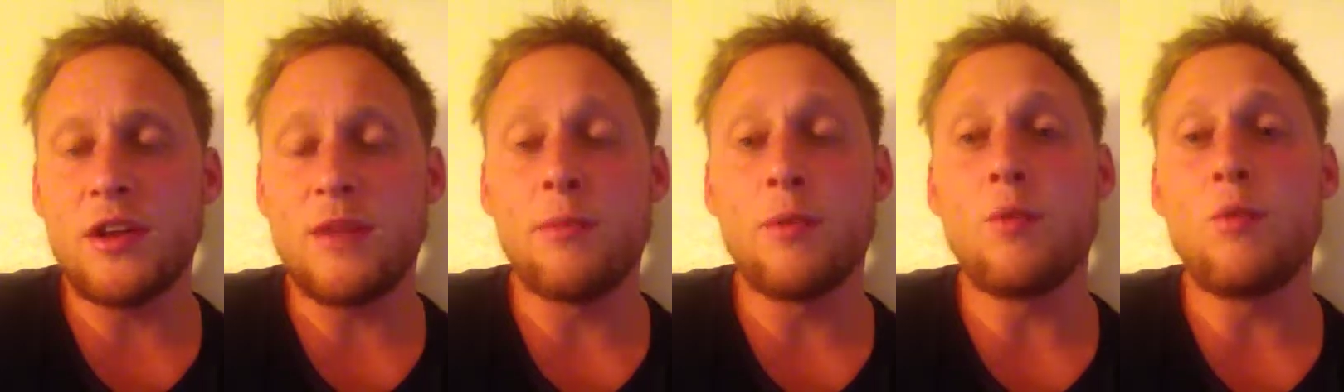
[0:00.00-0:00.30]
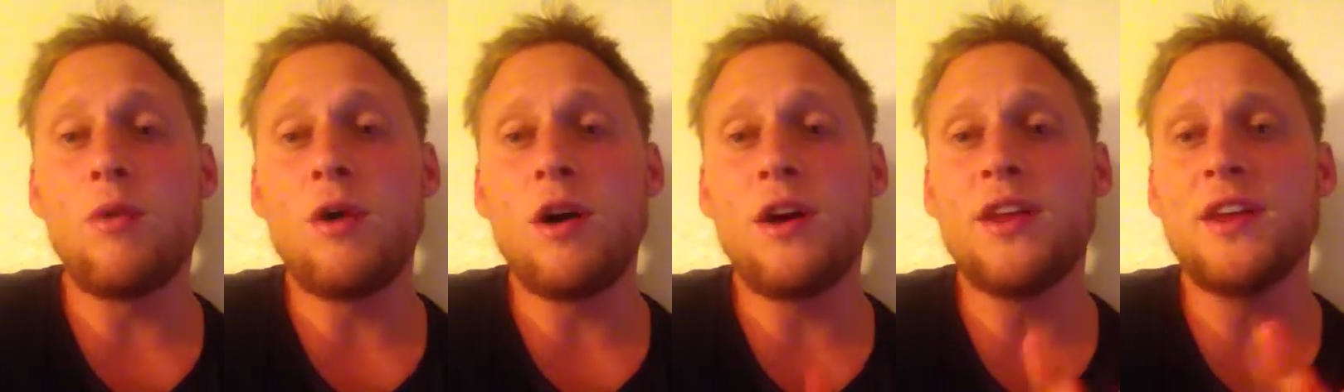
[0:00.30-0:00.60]
Number
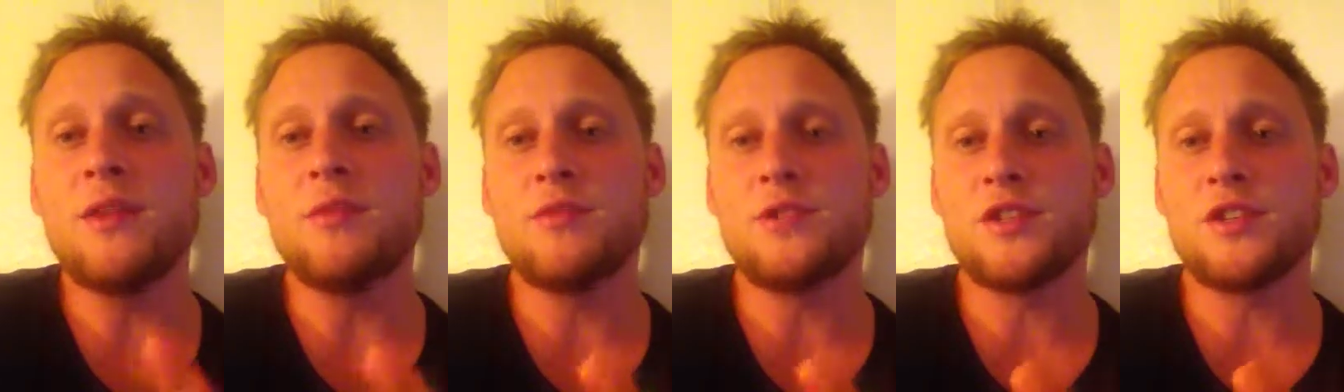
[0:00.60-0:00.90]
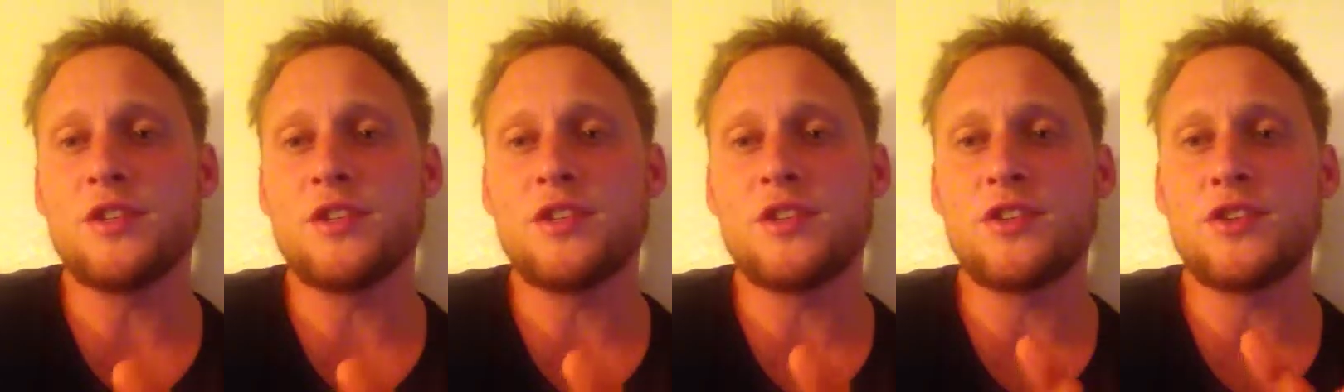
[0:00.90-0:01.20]
one, it was
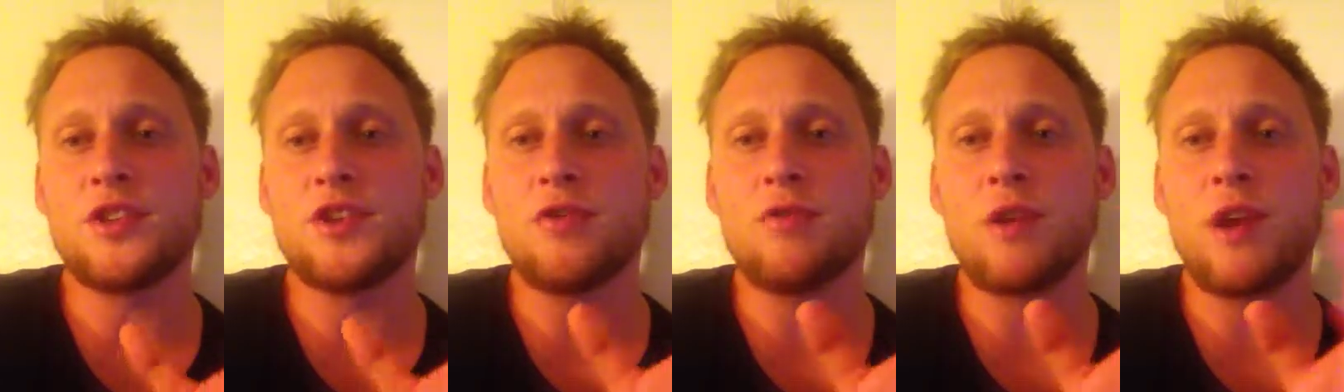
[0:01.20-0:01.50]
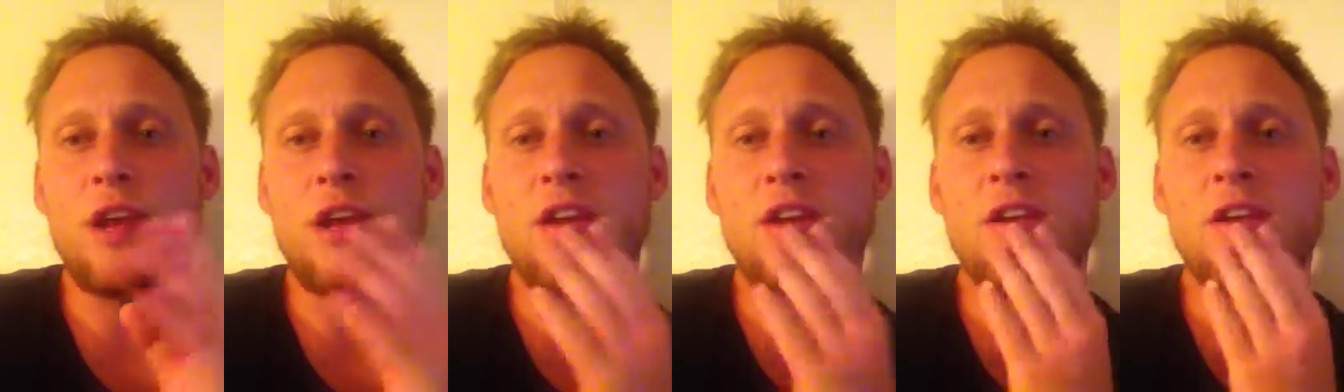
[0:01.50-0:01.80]
such a
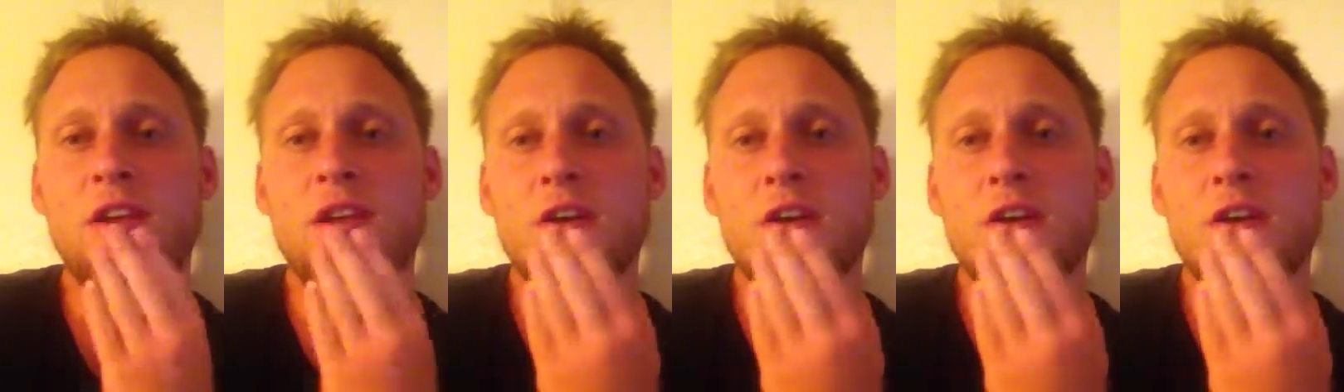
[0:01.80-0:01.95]
great